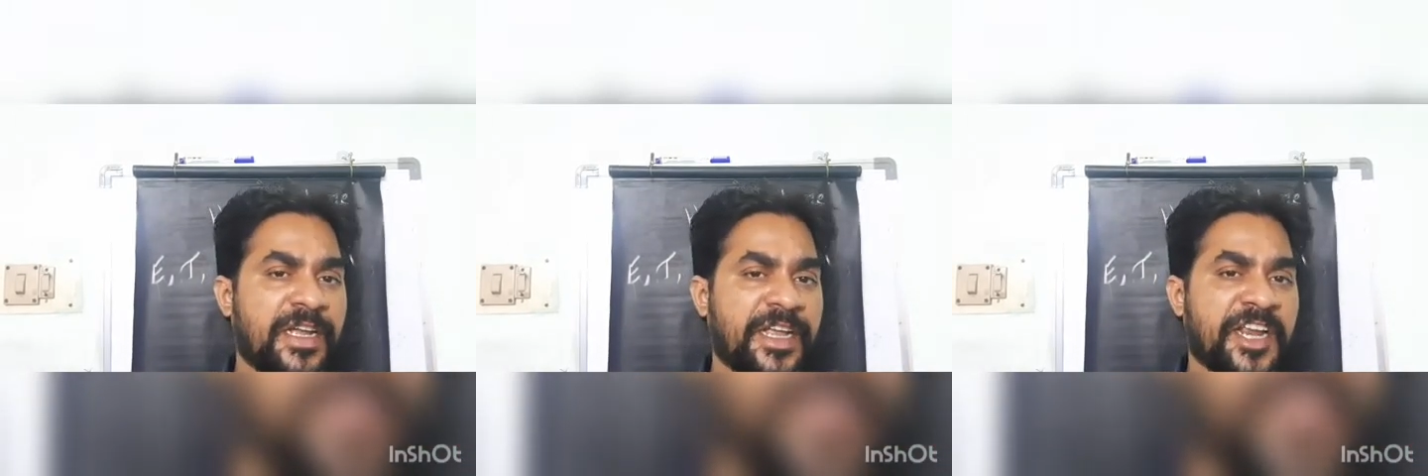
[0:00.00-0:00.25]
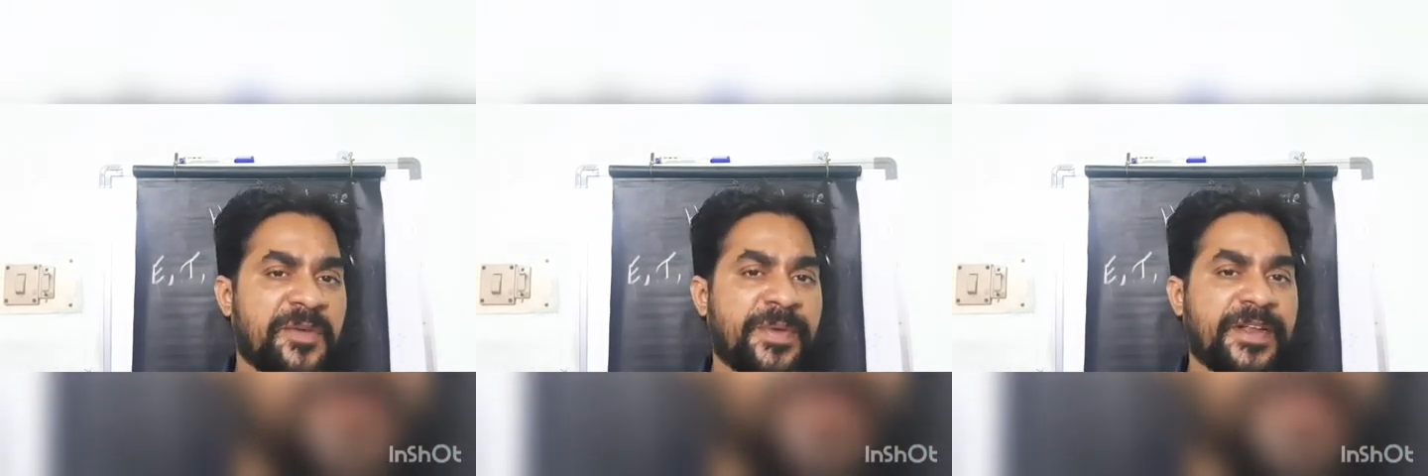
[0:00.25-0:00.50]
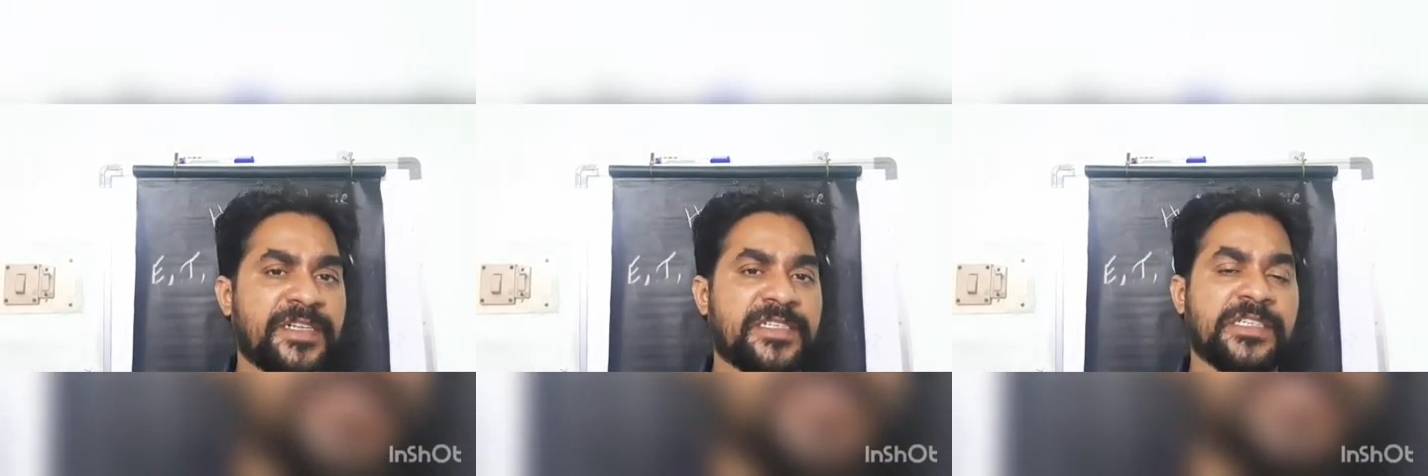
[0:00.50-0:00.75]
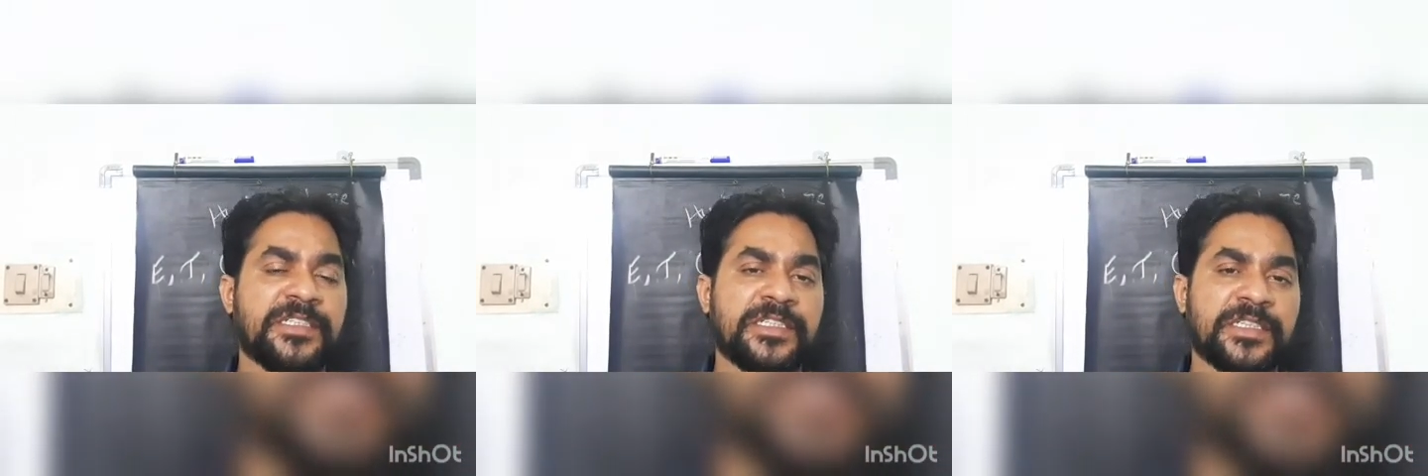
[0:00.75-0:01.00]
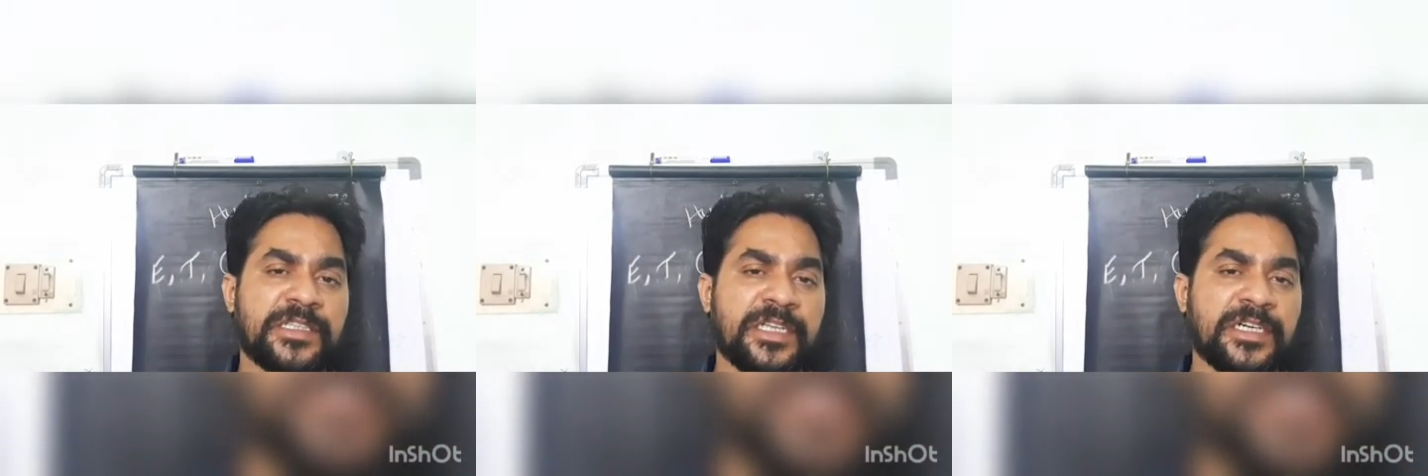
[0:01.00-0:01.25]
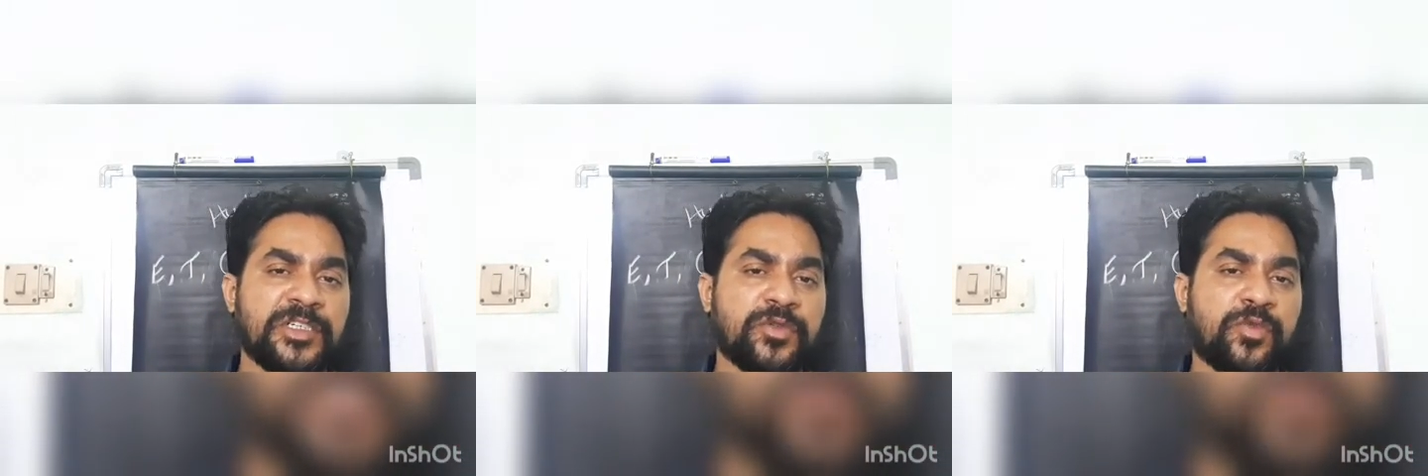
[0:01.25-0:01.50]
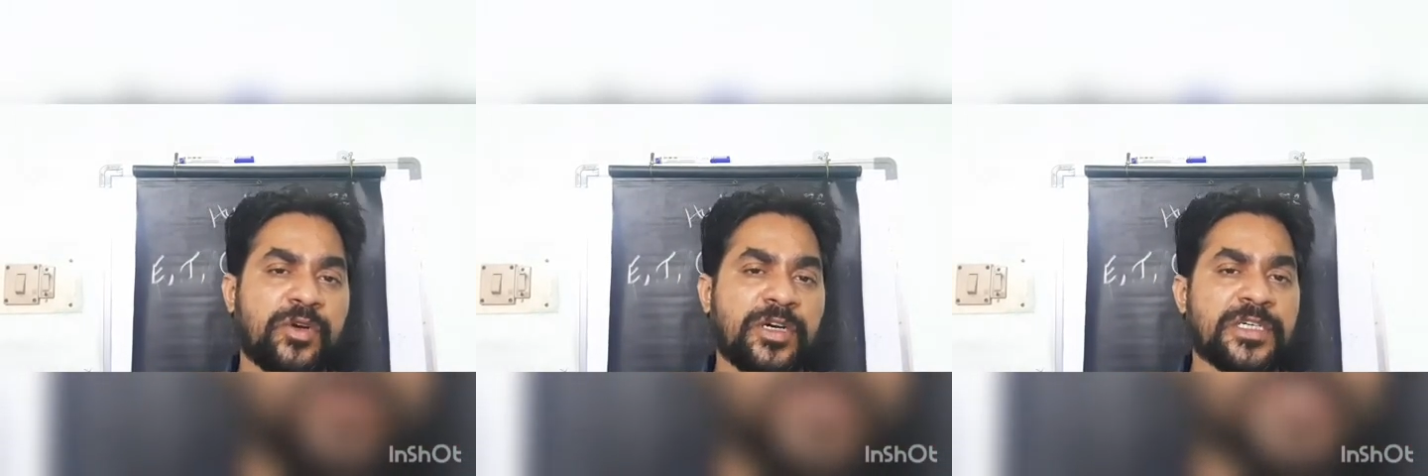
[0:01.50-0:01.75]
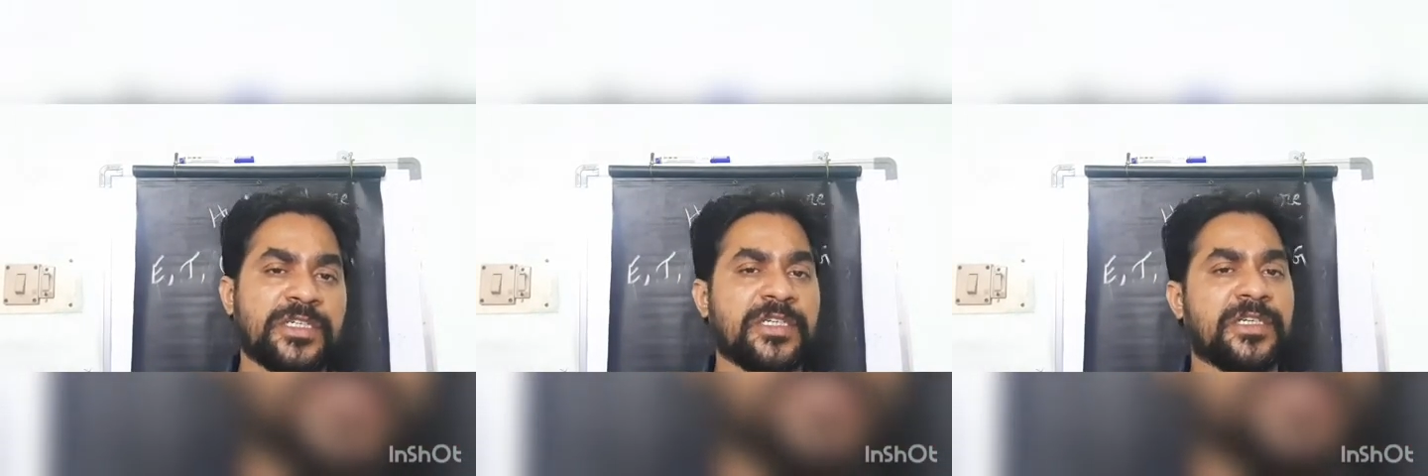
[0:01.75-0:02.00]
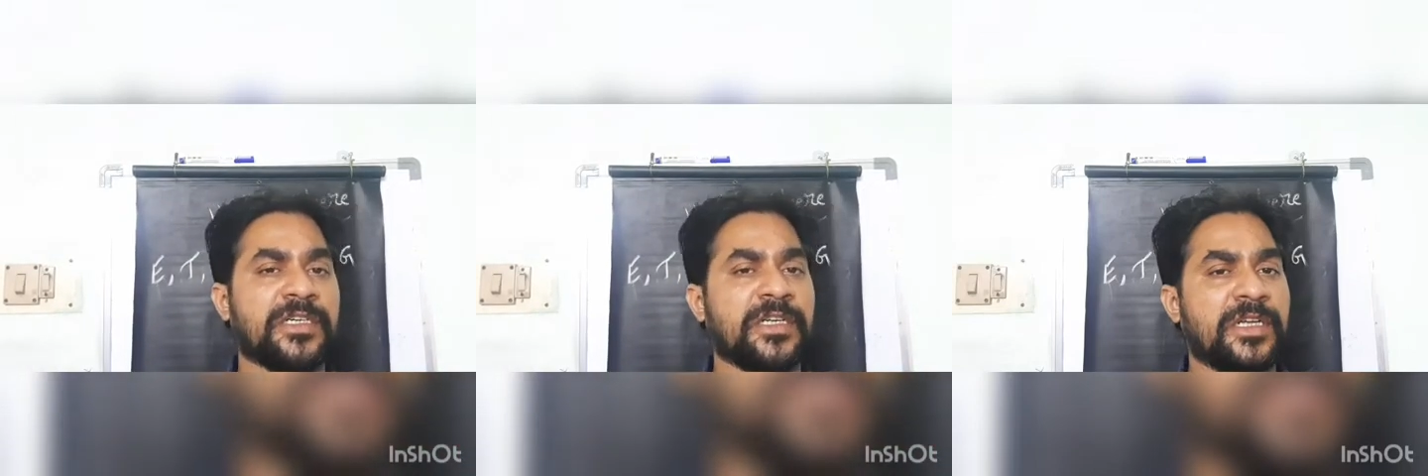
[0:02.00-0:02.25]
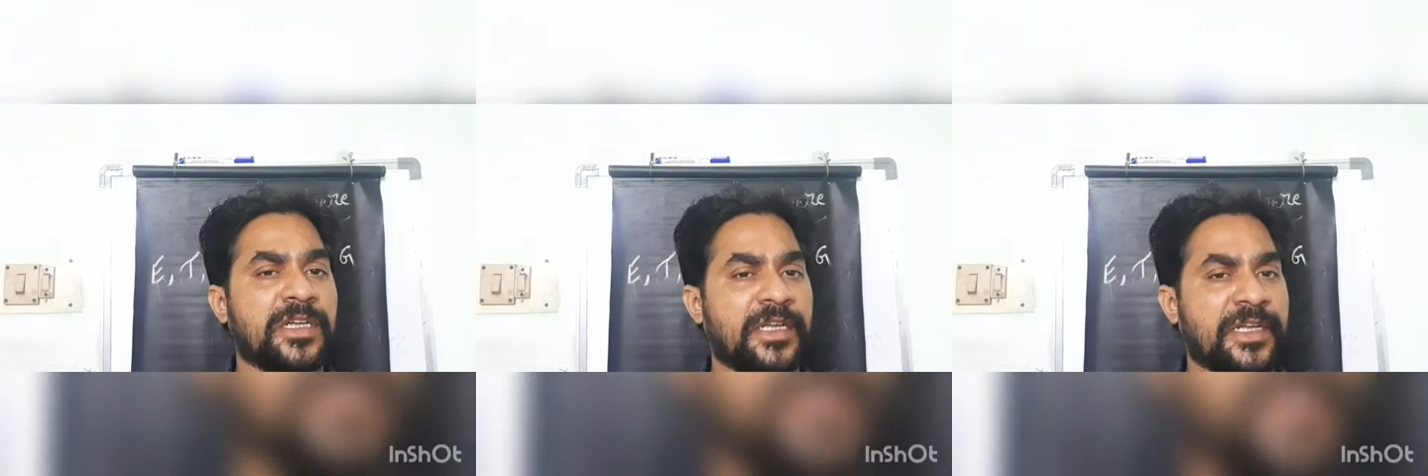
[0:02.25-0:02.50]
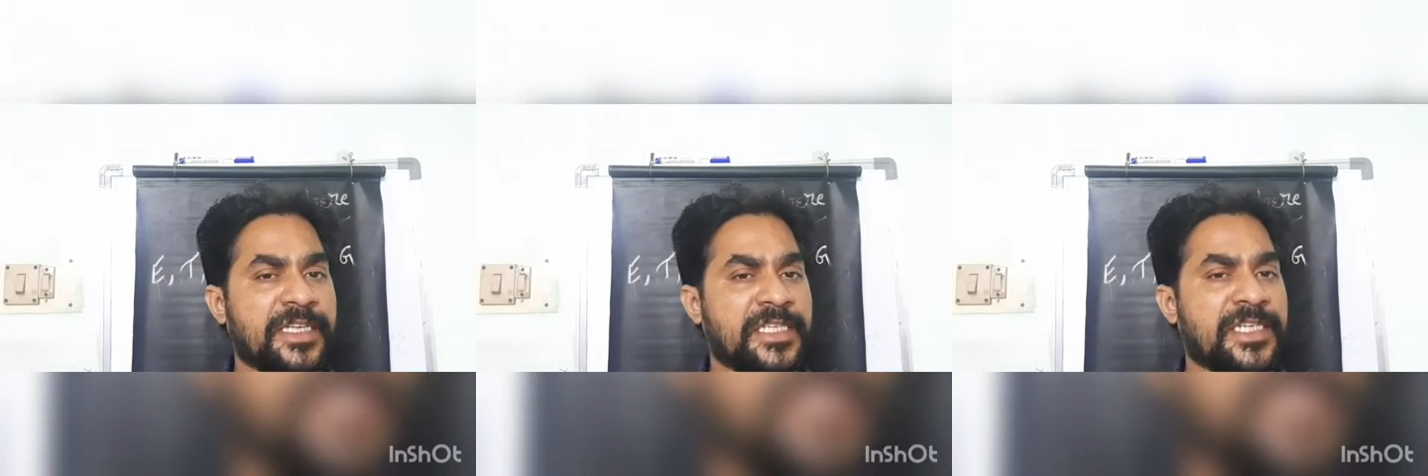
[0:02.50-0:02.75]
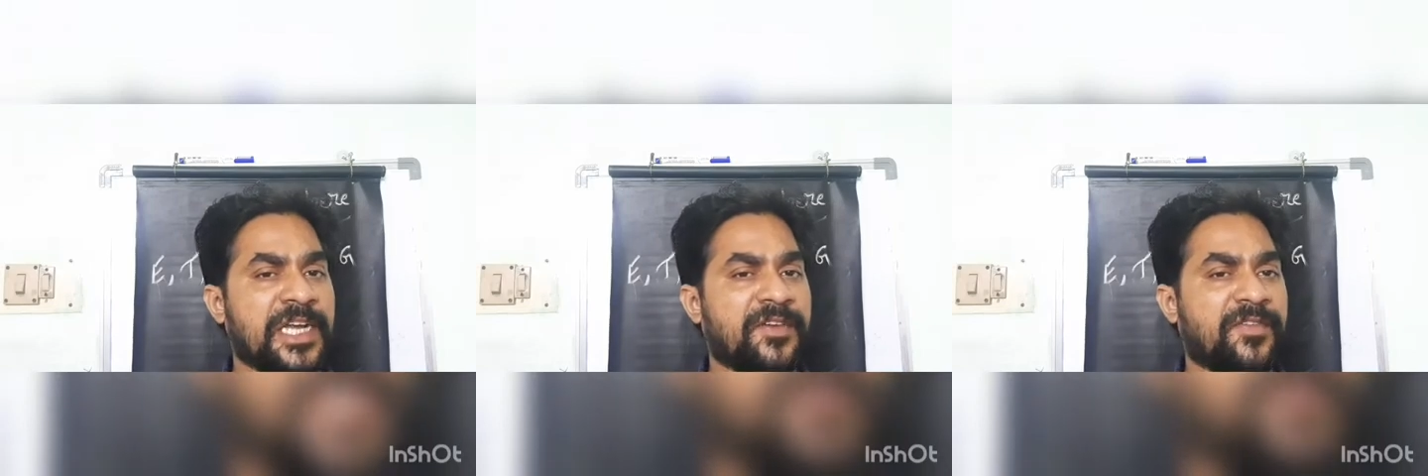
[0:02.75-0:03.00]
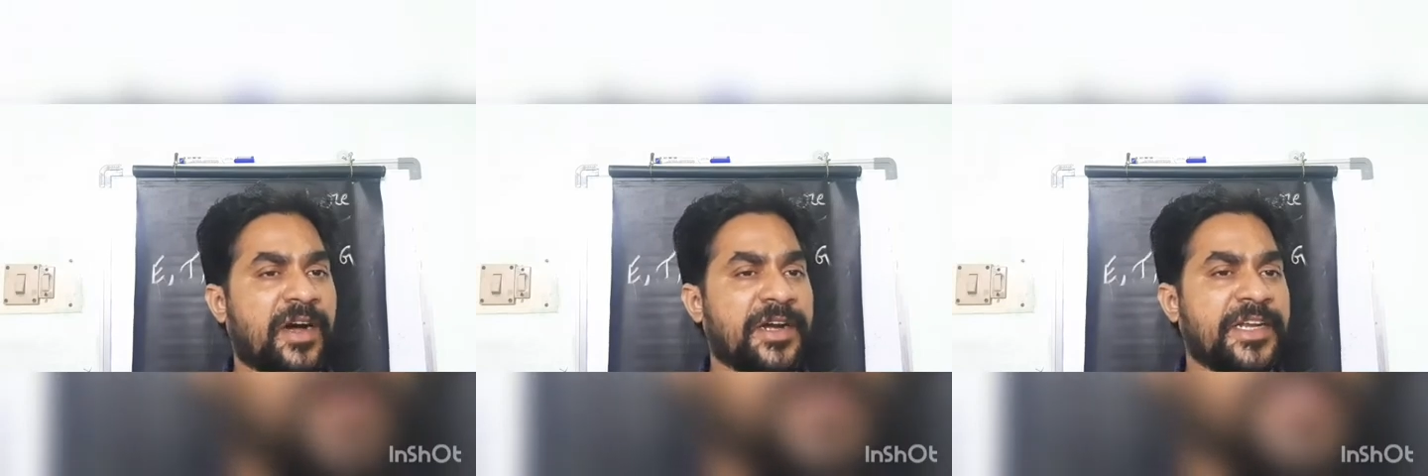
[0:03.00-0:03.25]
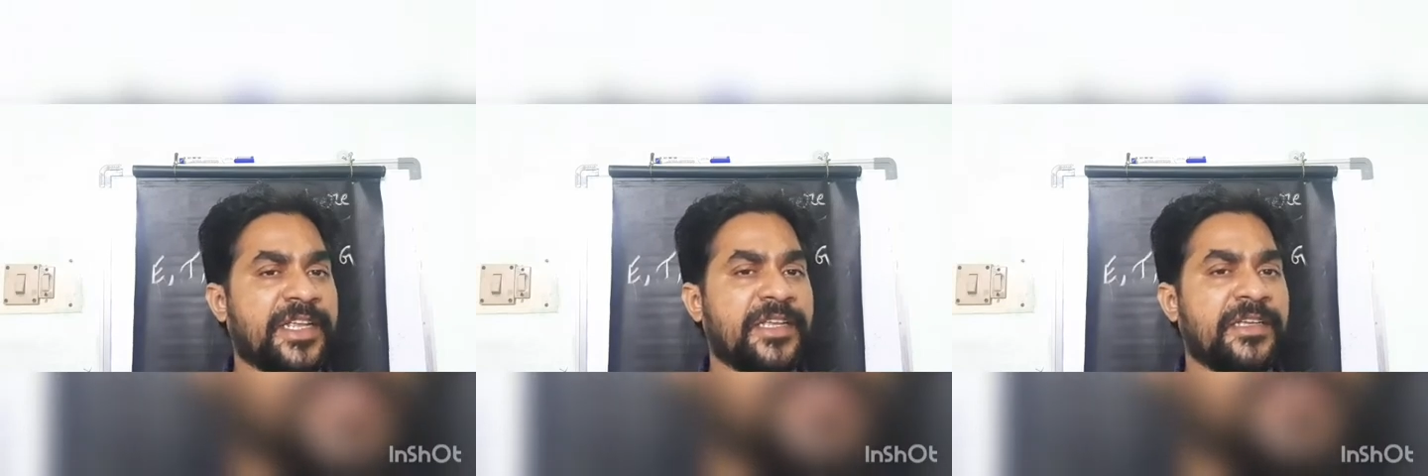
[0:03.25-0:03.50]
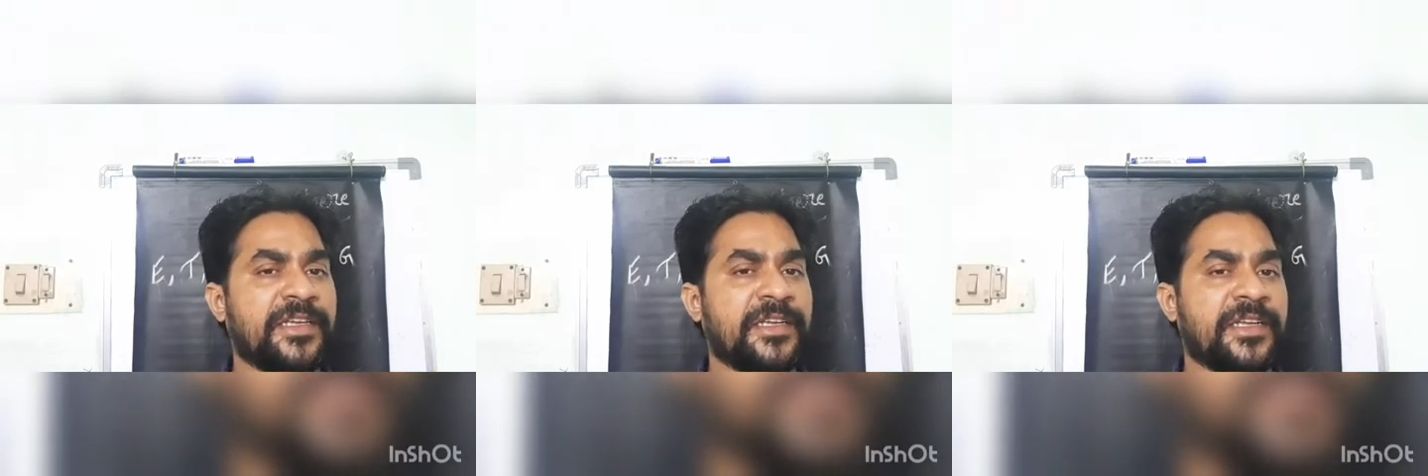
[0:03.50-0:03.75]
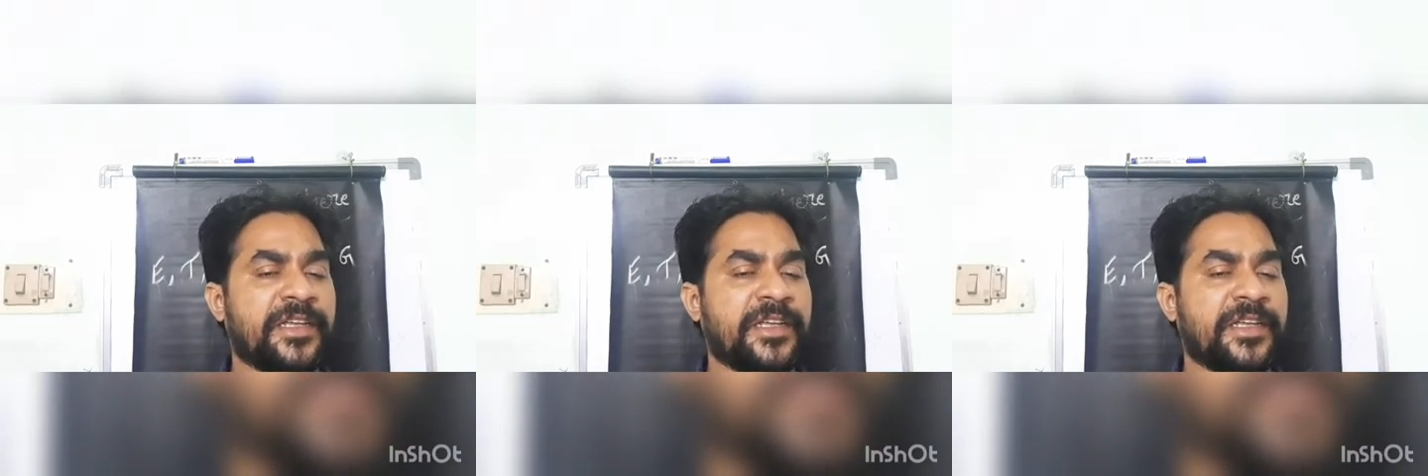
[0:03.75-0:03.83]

It means that water is converting